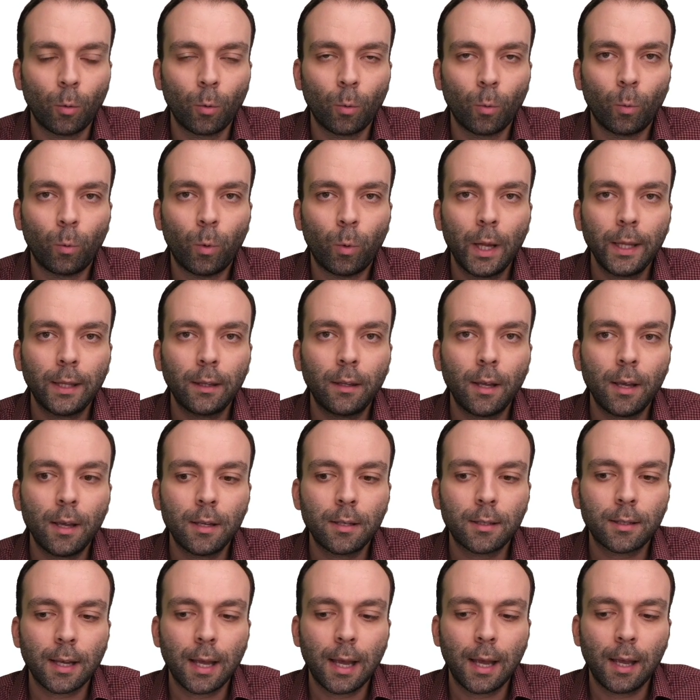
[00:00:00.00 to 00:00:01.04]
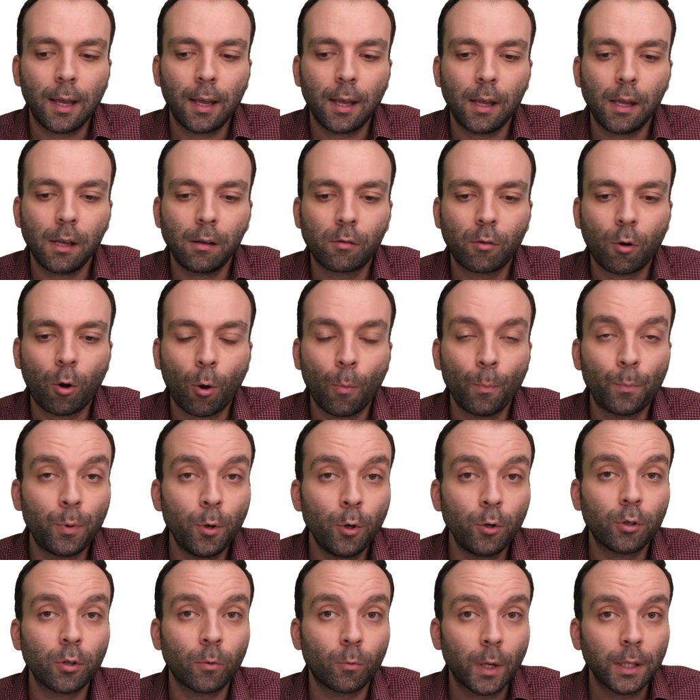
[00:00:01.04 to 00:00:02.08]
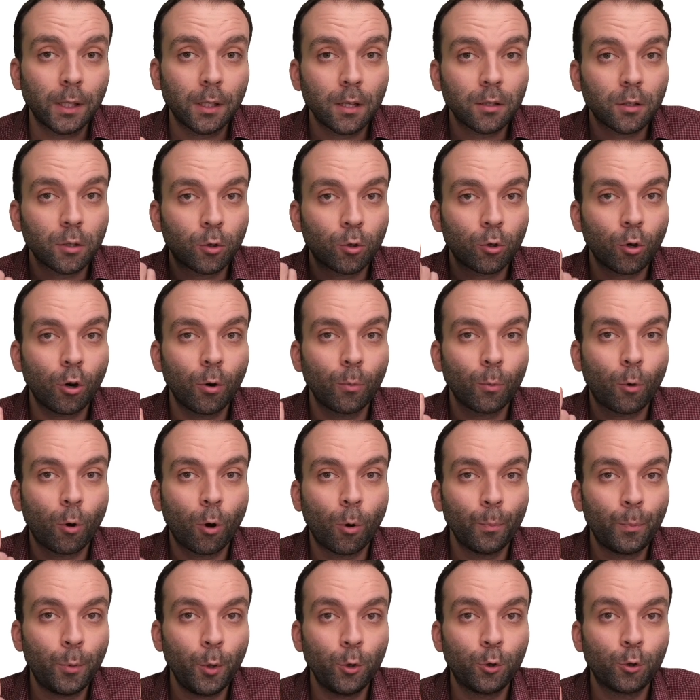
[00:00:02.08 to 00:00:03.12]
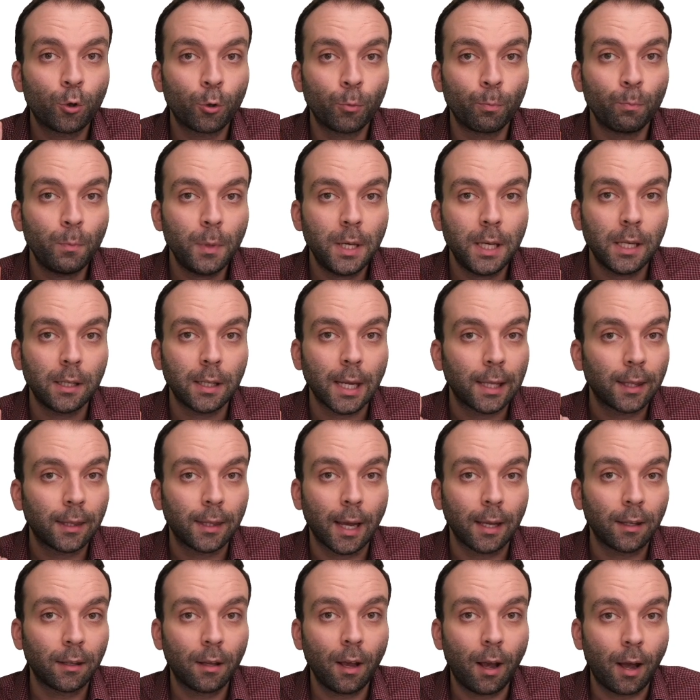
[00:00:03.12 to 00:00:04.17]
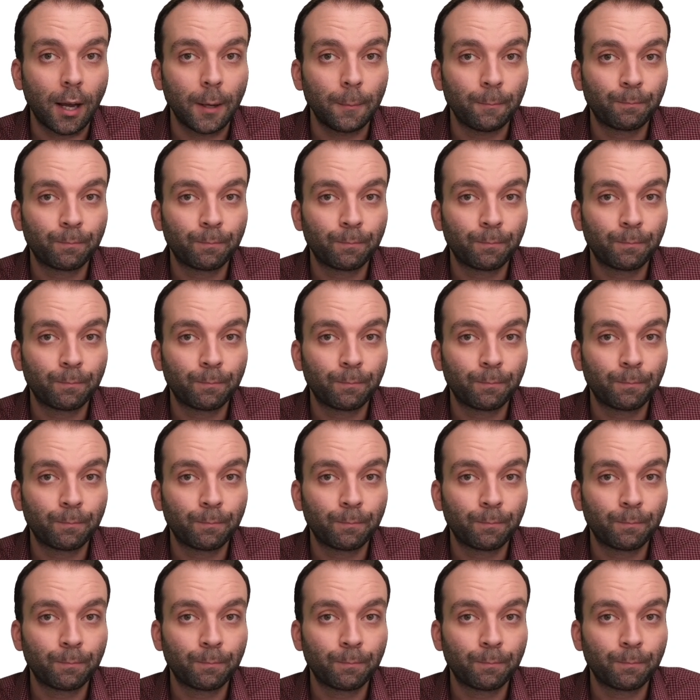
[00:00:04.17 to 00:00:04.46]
what does the term computer mean at that time?